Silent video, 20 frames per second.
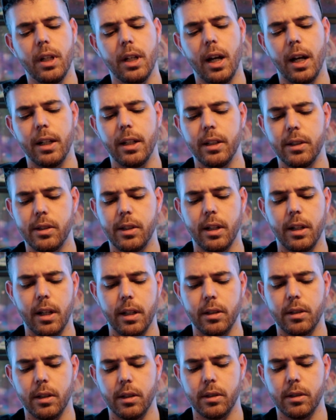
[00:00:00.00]
I did send
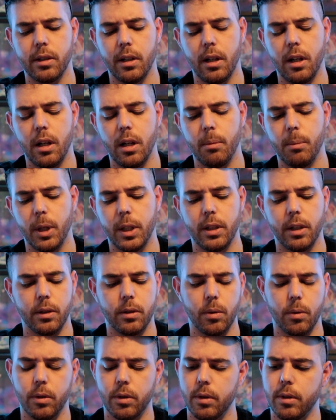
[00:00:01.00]
Entis, I think
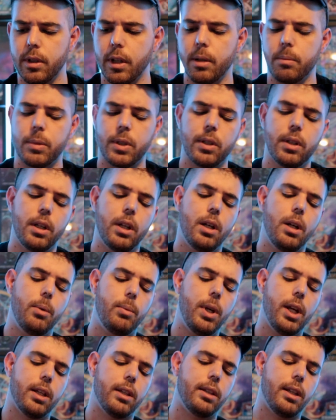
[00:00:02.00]
2 or 3 times.
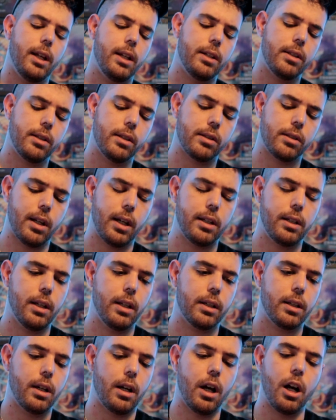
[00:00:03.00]
But yeah, that is a side
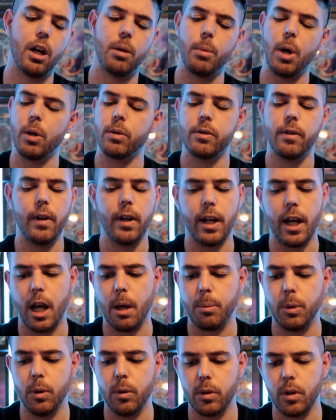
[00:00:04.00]
deck. I was very
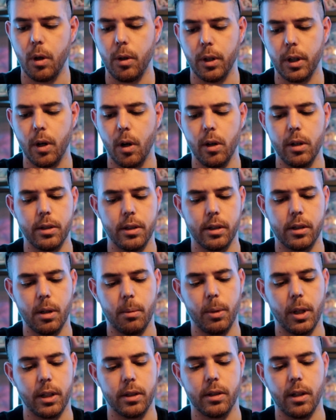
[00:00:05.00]
happy with all the cards
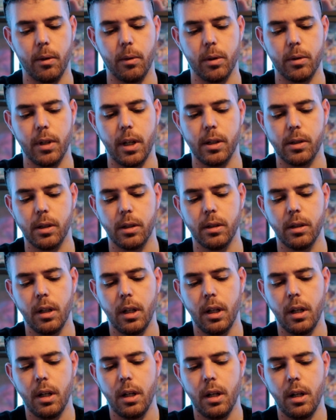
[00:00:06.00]
except like set rotation.
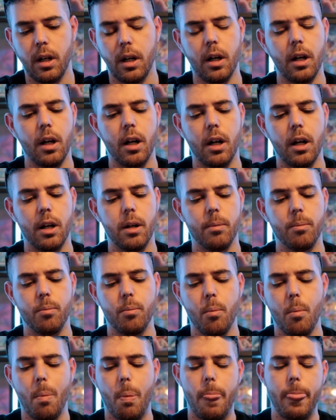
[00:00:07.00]

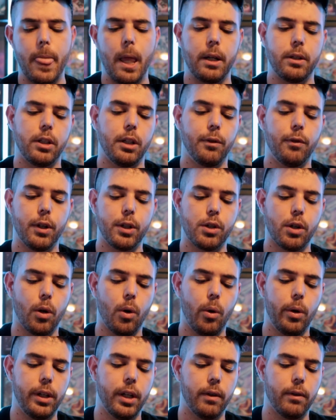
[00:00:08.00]
D-Fissure
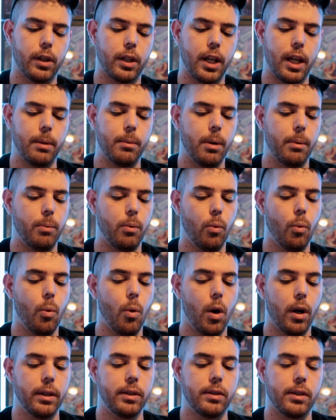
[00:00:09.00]
only ever came up
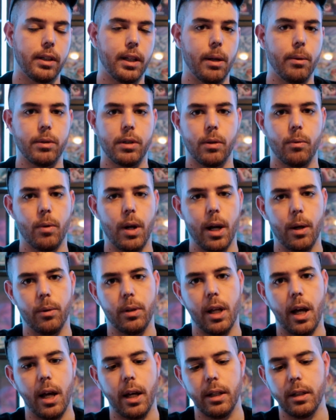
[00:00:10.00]
once, and that was in
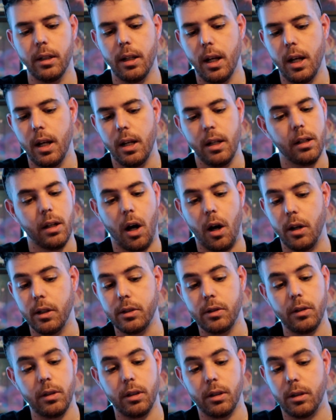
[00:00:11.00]
round 9.
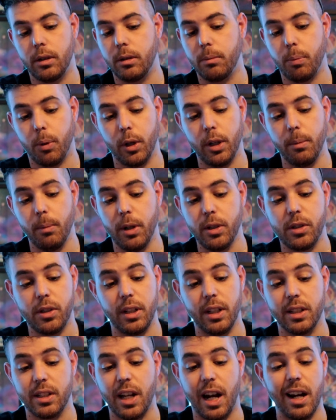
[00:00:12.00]
Honestly, pretty much
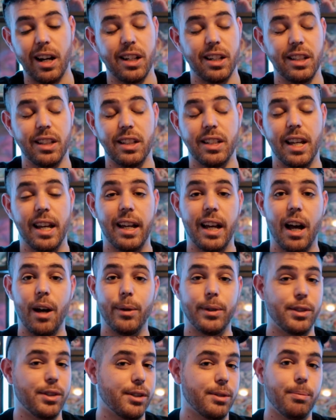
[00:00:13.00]
the entirety of the day, I
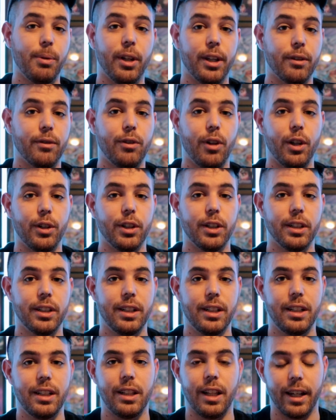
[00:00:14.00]
was just playing Flunder.
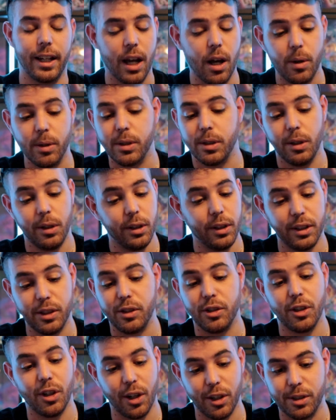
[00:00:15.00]
Like, I was literally
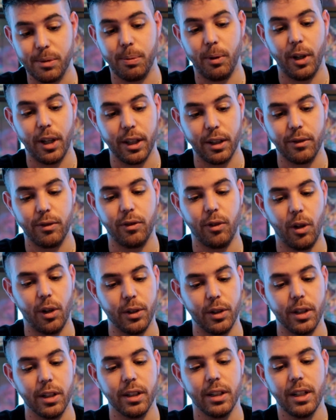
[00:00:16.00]
just playing
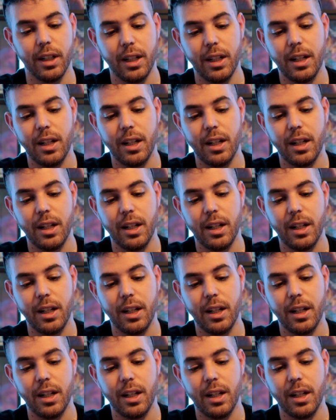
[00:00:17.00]
Flunder.